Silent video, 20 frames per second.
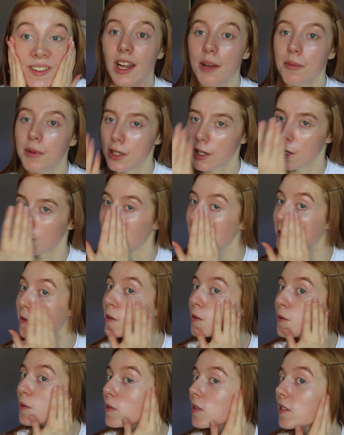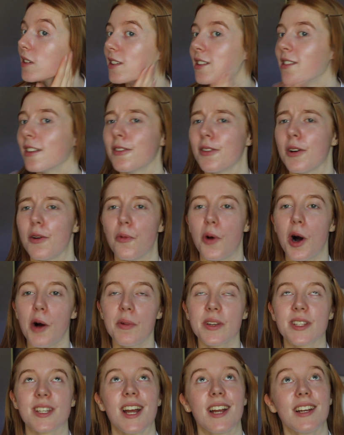Let me know if you why
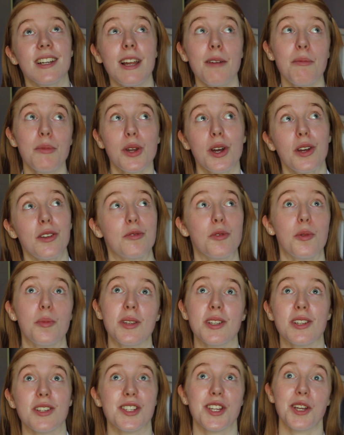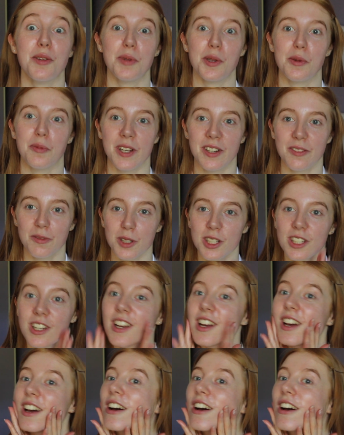am I saying let me know if you want me to zoom you in when